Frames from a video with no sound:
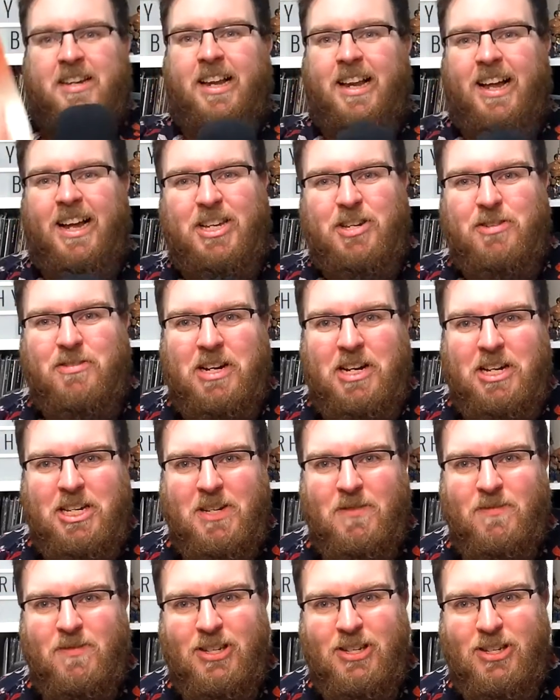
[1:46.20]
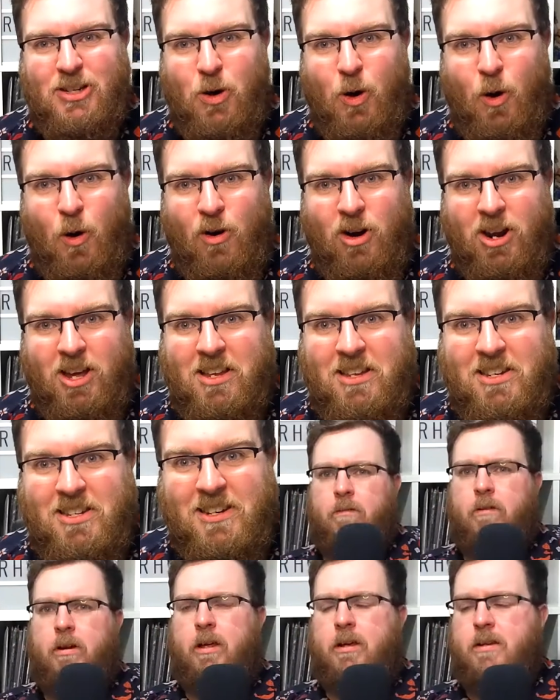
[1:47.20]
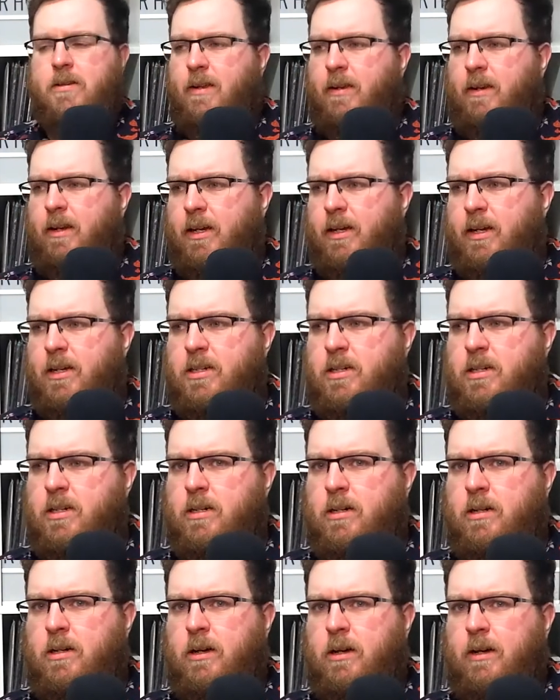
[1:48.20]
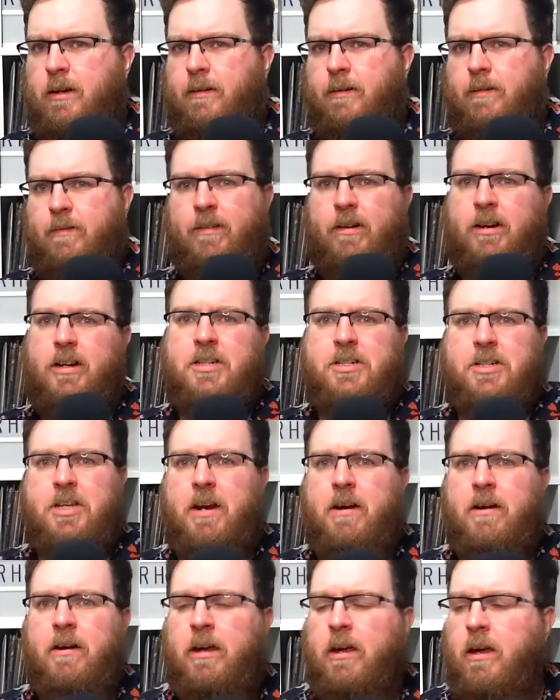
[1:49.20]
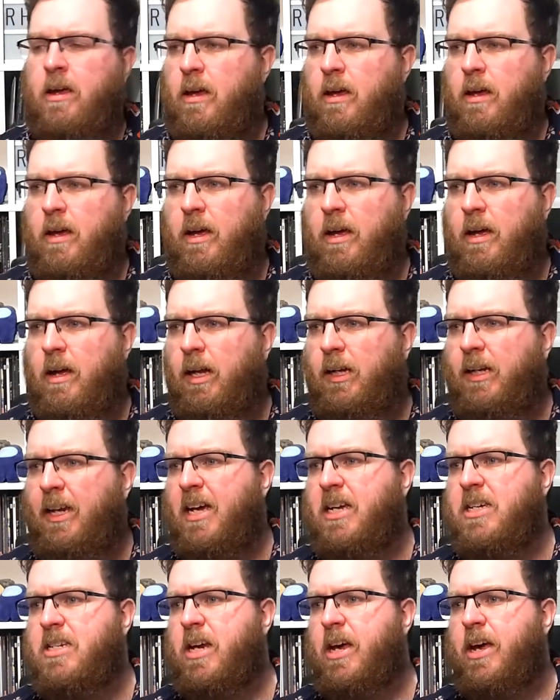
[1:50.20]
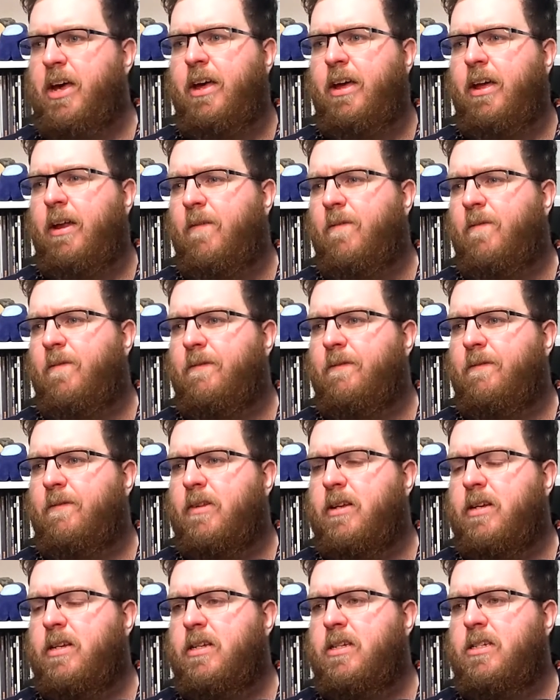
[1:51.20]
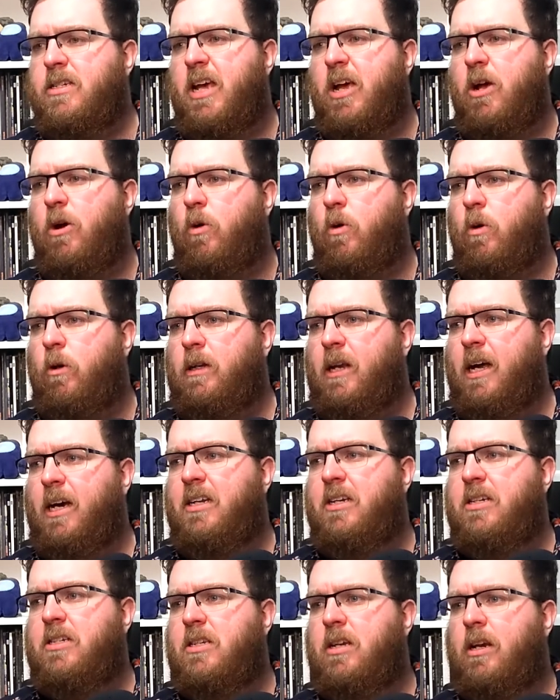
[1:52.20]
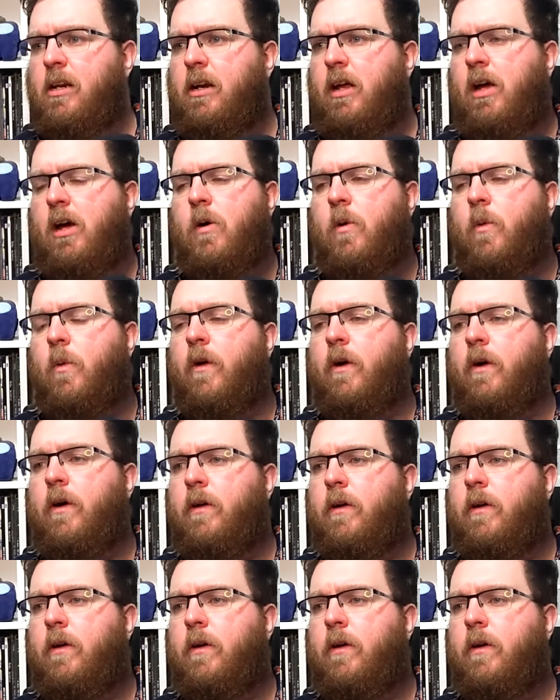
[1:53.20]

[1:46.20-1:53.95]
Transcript: Let's read some stories. I realise the lights aren't very scary. Uh, Alexa, set all lights to low.